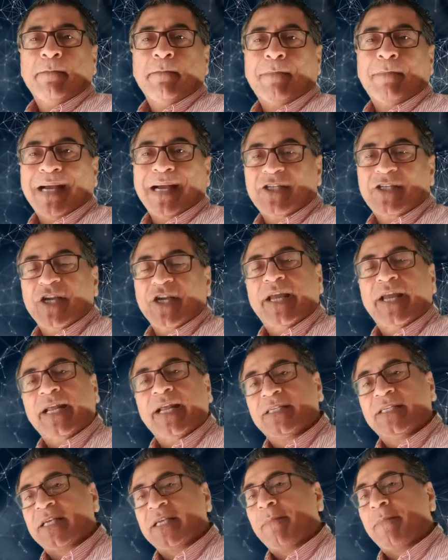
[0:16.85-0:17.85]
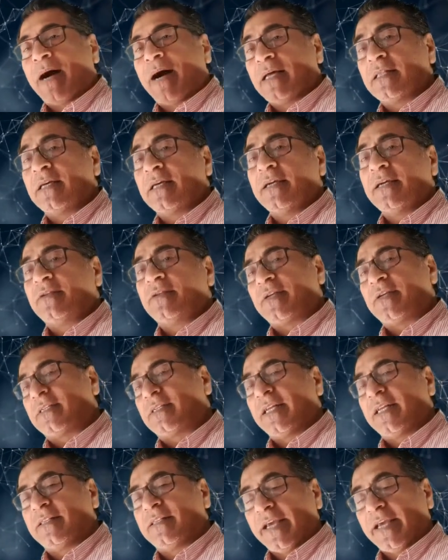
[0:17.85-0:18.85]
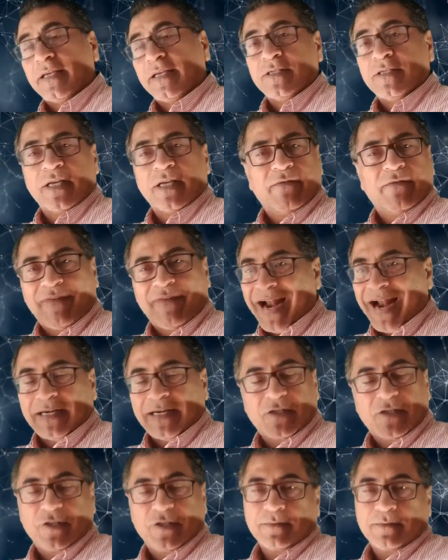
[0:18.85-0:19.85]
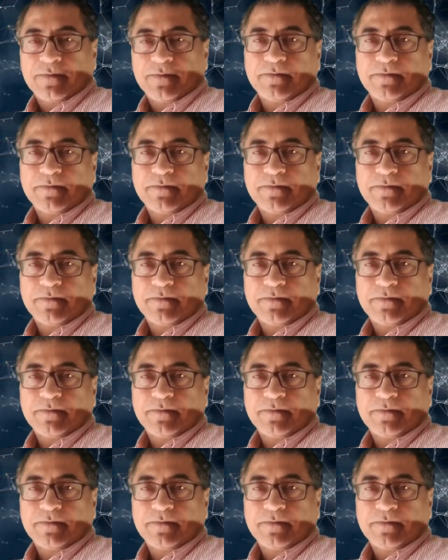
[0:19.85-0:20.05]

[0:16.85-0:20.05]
by sharing some other interesting things and facts.